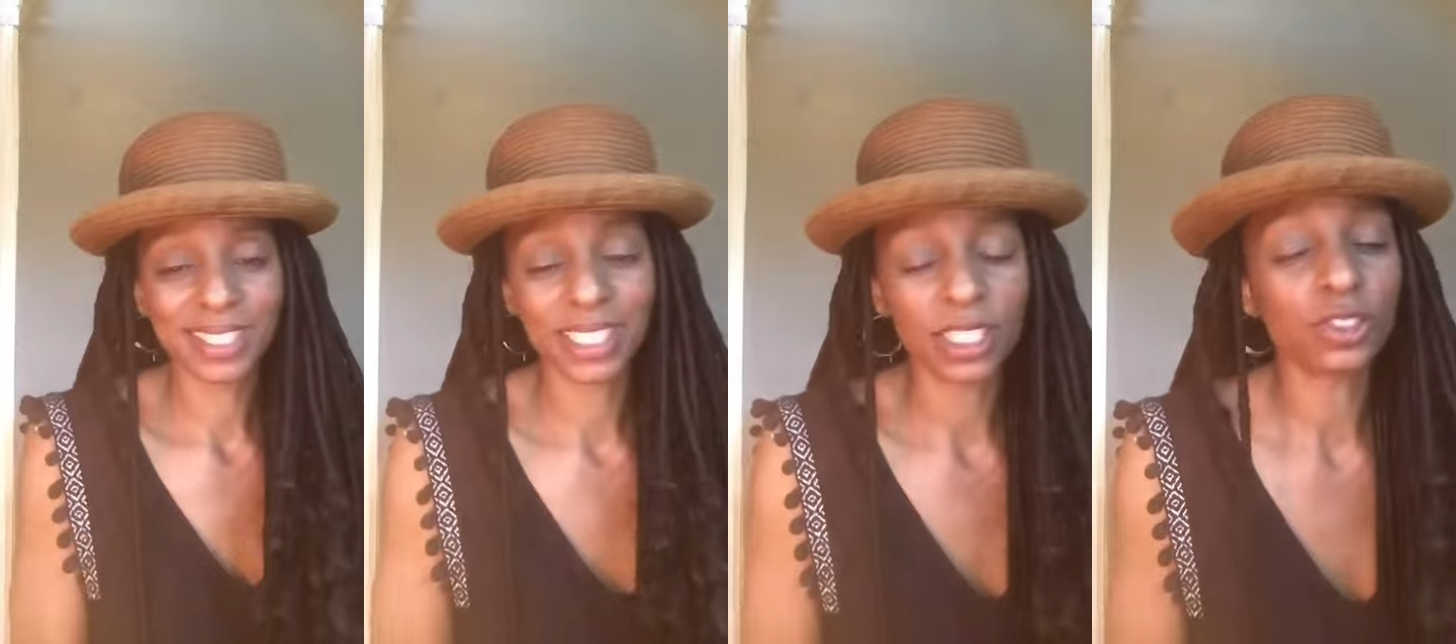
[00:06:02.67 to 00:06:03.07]

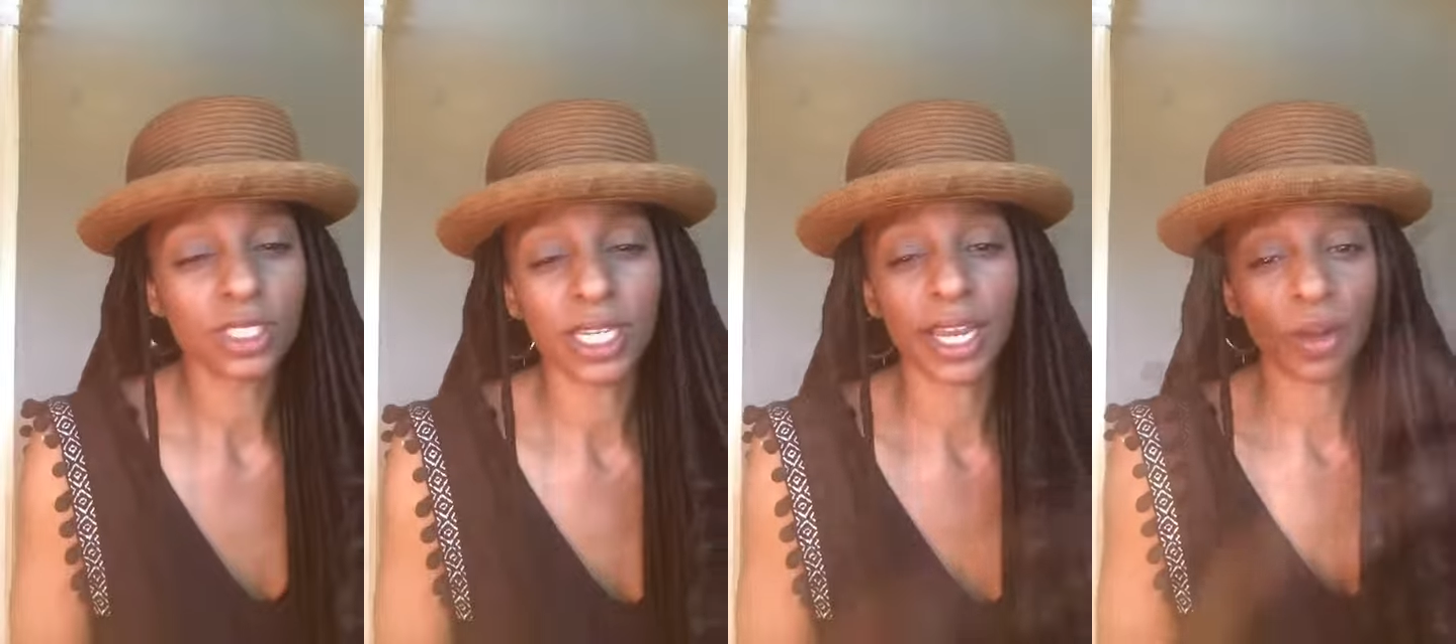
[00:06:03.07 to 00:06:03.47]
It's
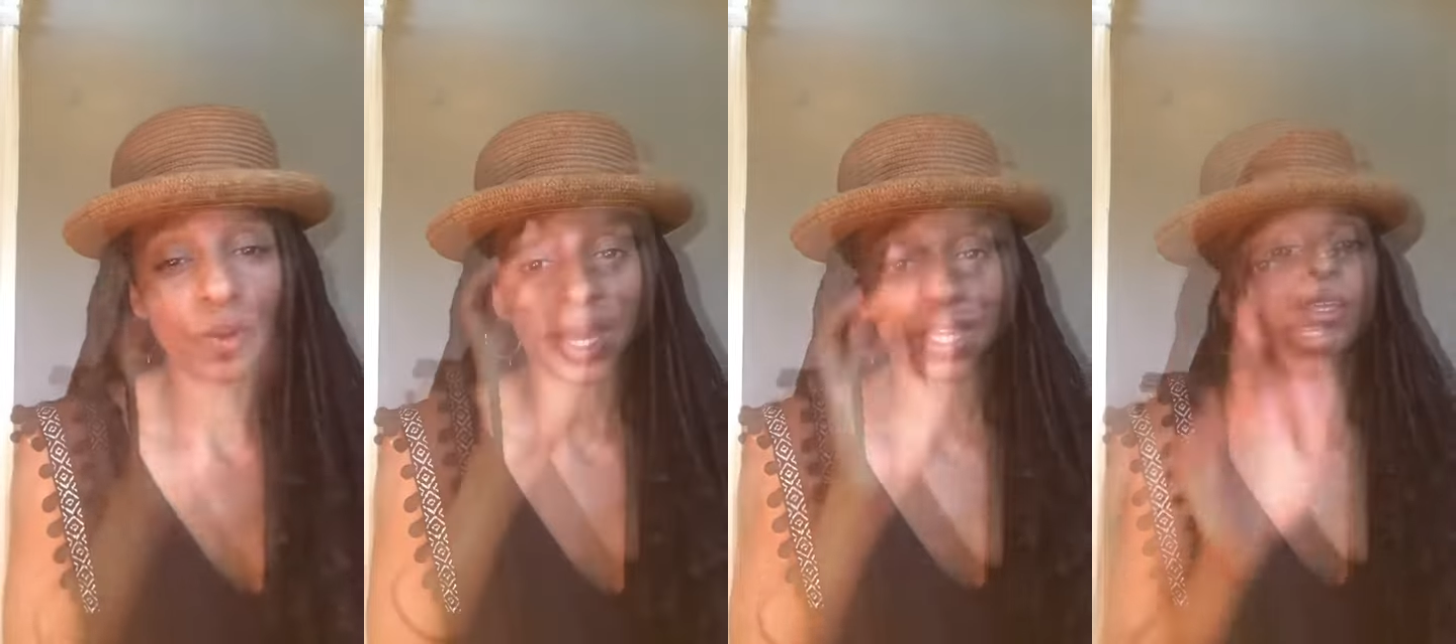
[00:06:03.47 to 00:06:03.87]
interesting how
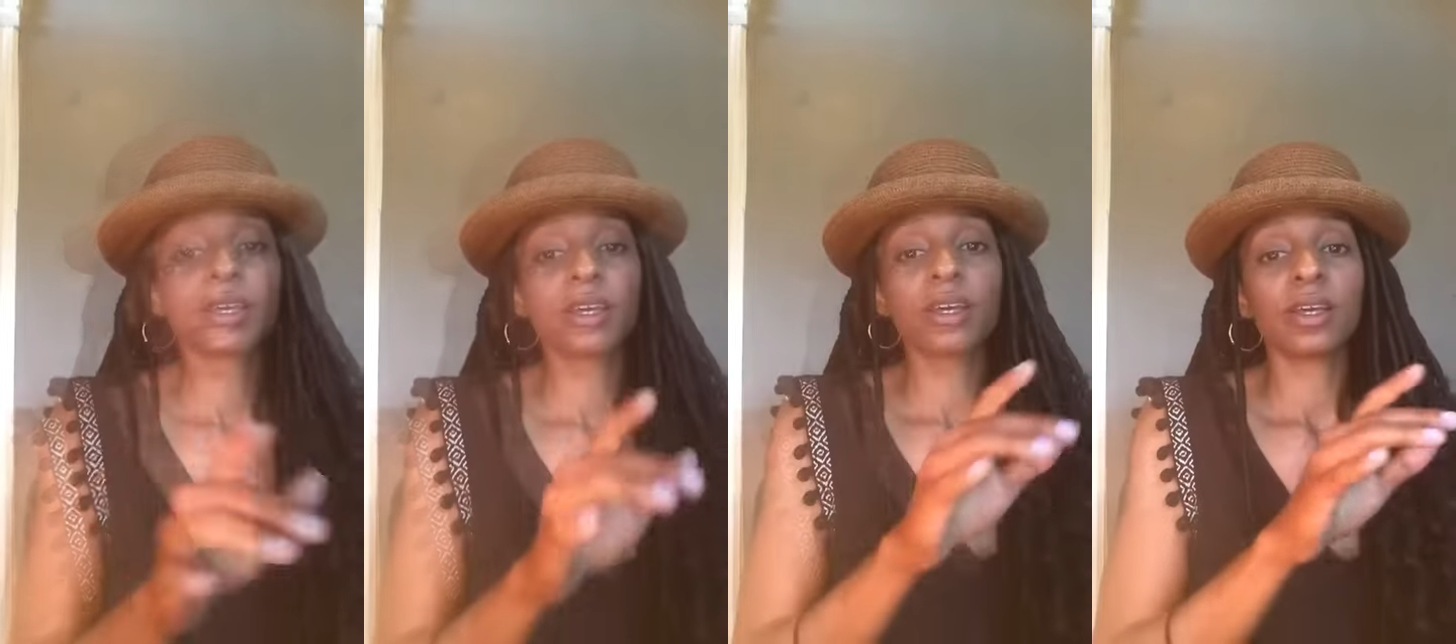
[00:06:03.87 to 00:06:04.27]

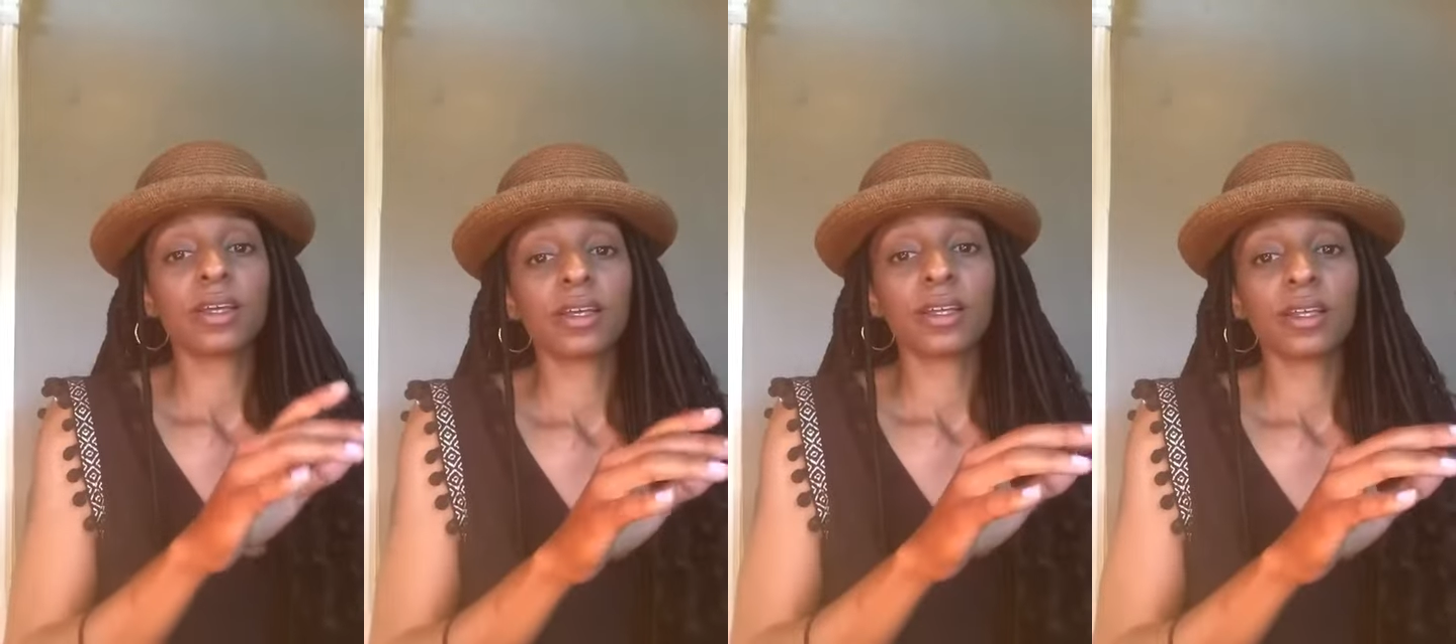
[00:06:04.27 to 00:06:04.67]
quiet.
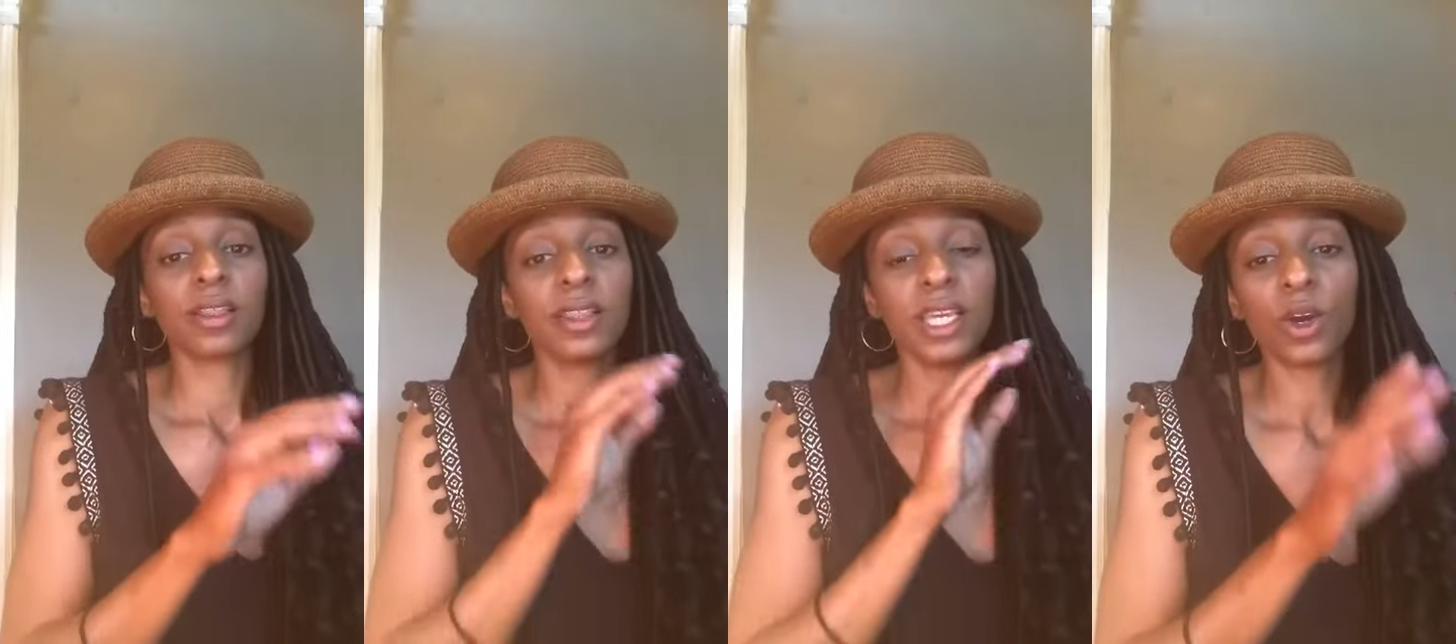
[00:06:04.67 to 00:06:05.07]
The